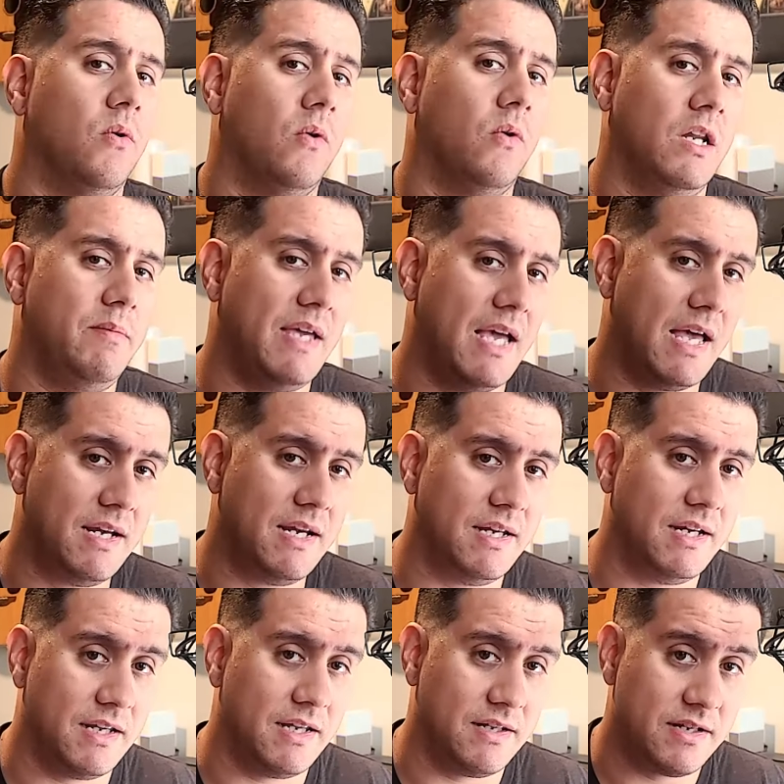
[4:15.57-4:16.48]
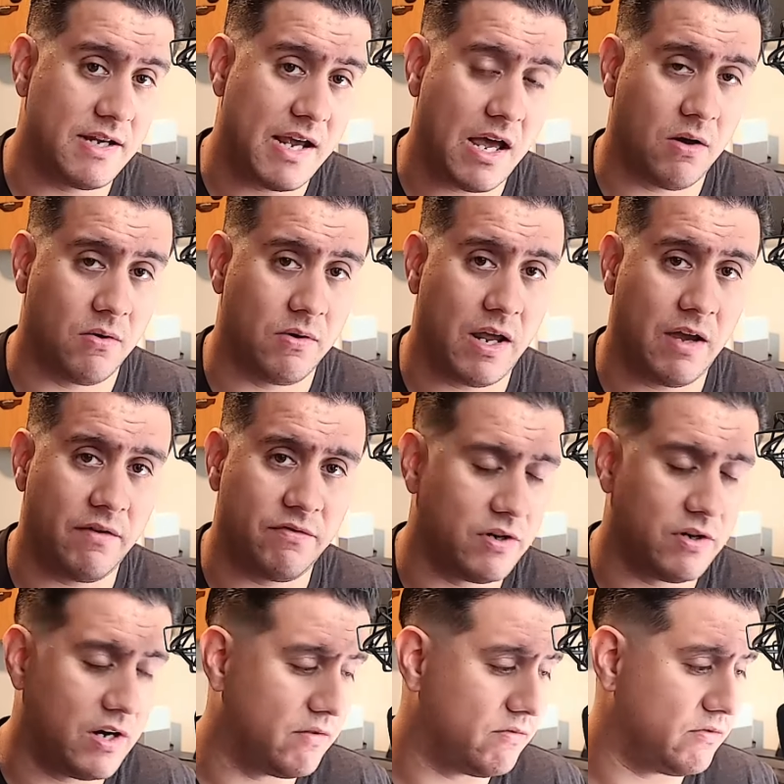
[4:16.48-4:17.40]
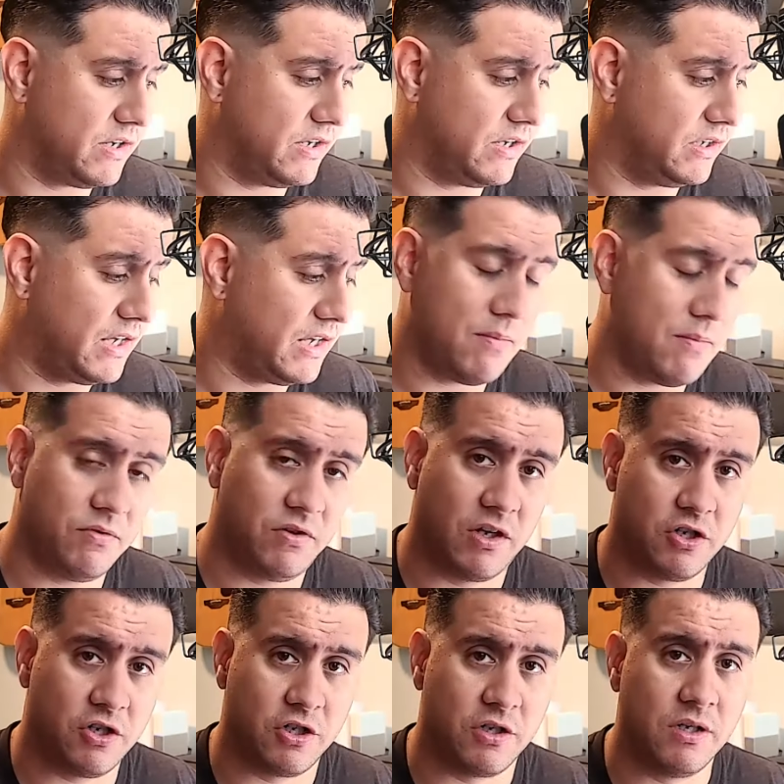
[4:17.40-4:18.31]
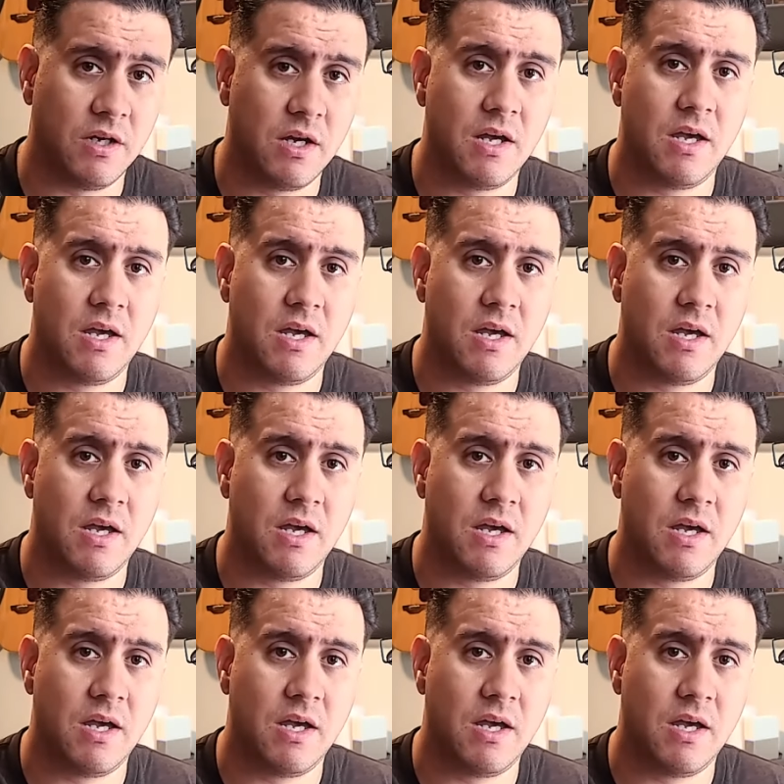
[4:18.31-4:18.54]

going to be ending in town after every game session